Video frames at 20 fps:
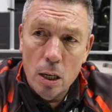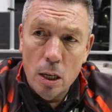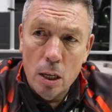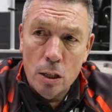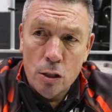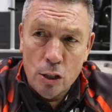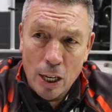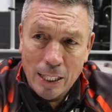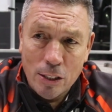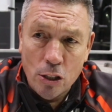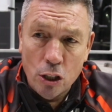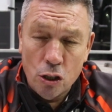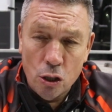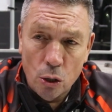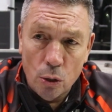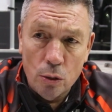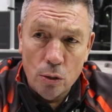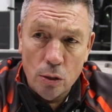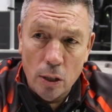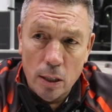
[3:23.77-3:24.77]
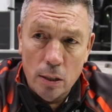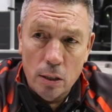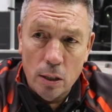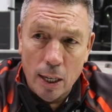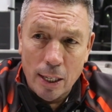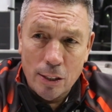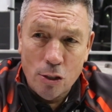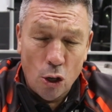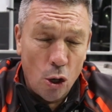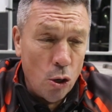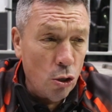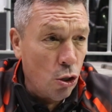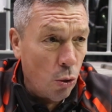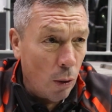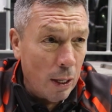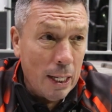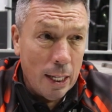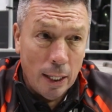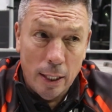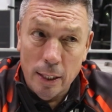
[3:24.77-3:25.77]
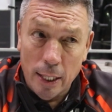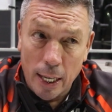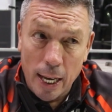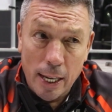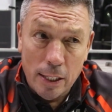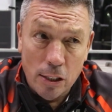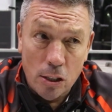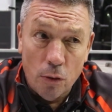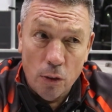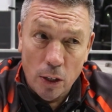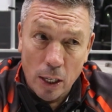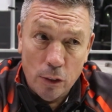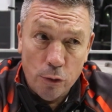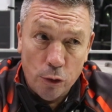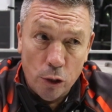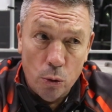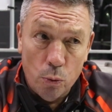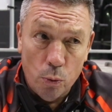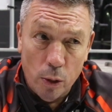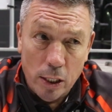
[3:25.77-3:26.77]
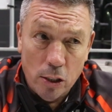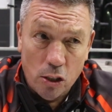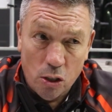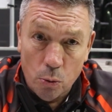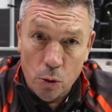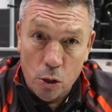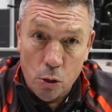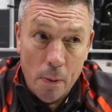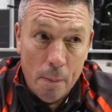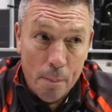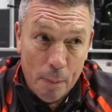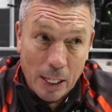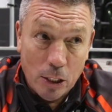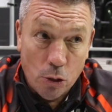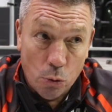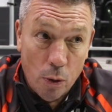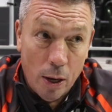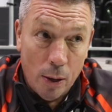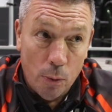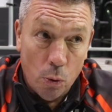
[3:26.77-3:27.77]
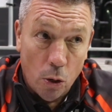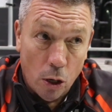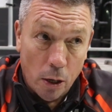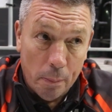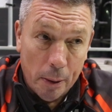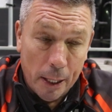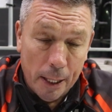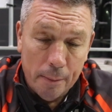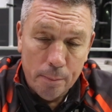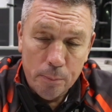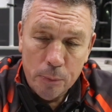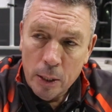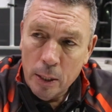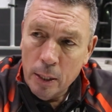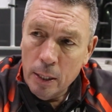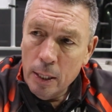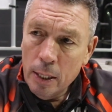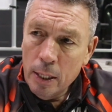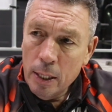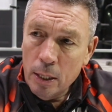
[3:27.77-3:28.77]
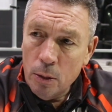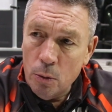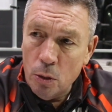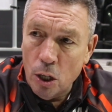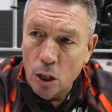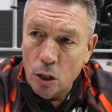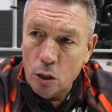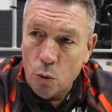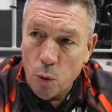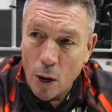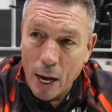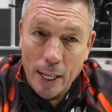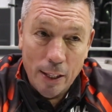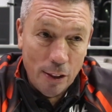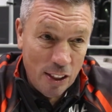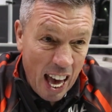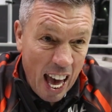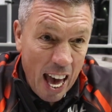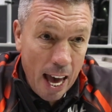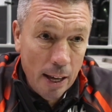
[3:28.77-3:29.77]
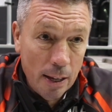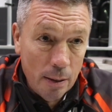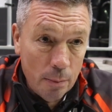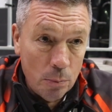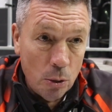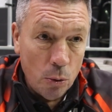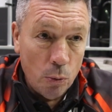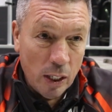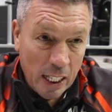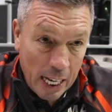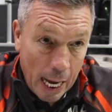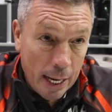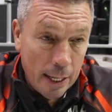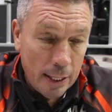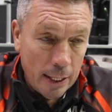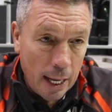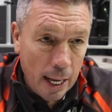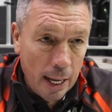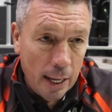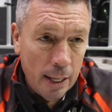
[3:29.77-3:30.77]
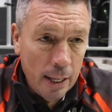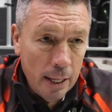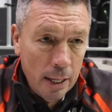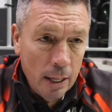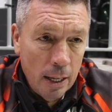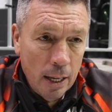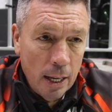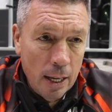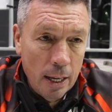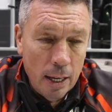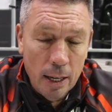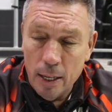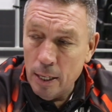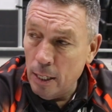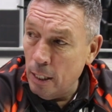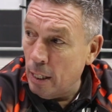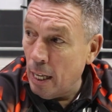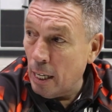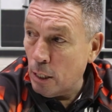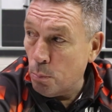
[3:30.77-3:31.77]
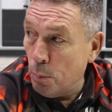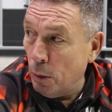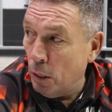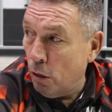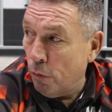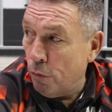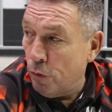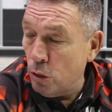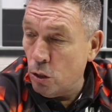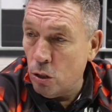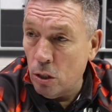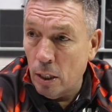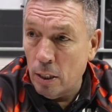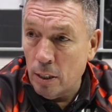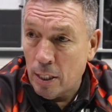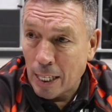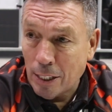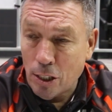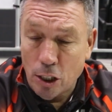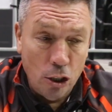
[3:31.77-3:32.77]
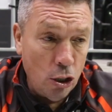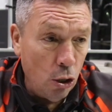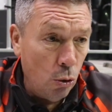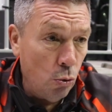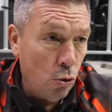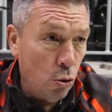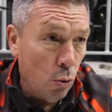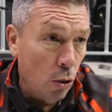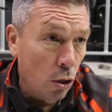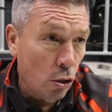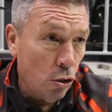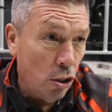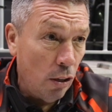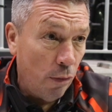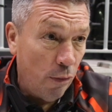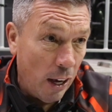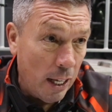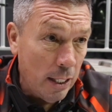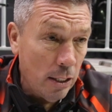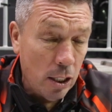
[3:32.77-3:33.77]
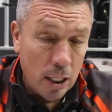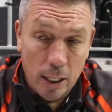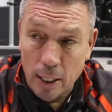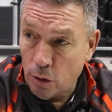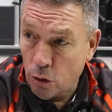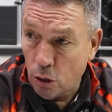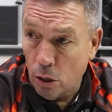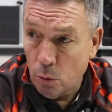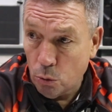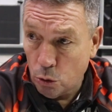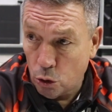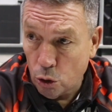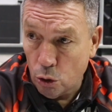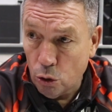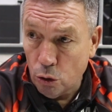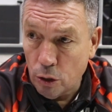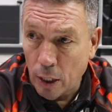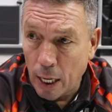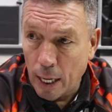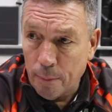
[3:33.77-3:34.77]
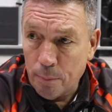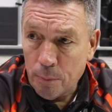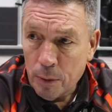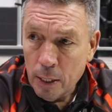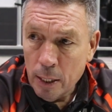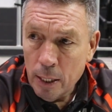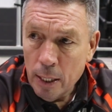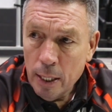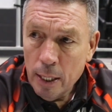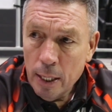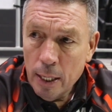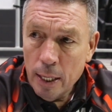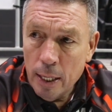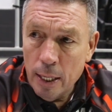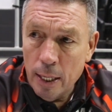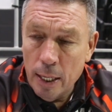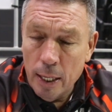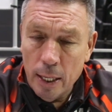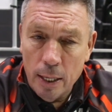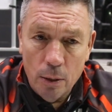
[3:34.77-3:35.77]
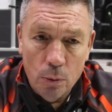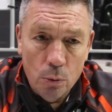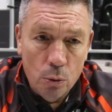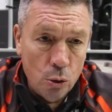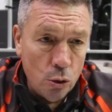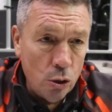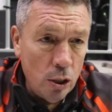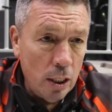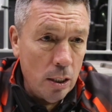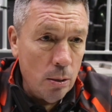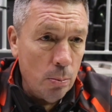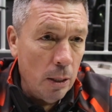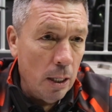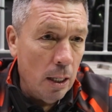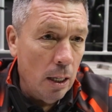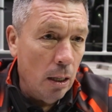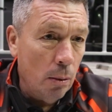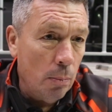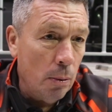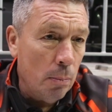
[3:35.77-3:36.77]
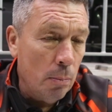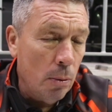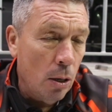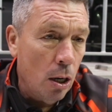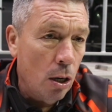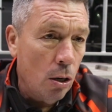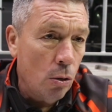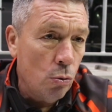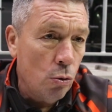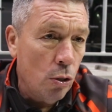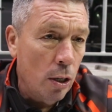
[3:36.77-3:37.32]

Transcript: as attitude, I saw a twinkle in the eyes over the last few weeks that we're coming back to where we want to be. And we're not quite there, but we're getting there, and that's built off his attitude towards defence, and I thought we showed that. We just need to be a little bit more